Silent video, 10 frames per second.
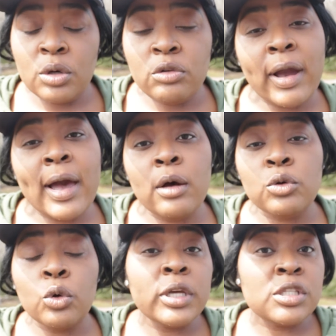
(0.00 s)
the
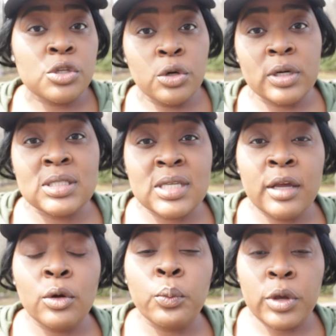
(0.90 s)
ground or into your
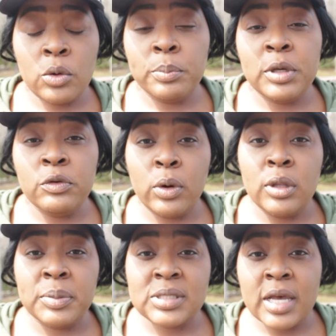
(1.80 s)
container where you will be growing
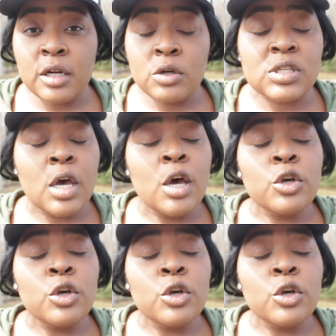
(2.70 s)
the potatoes.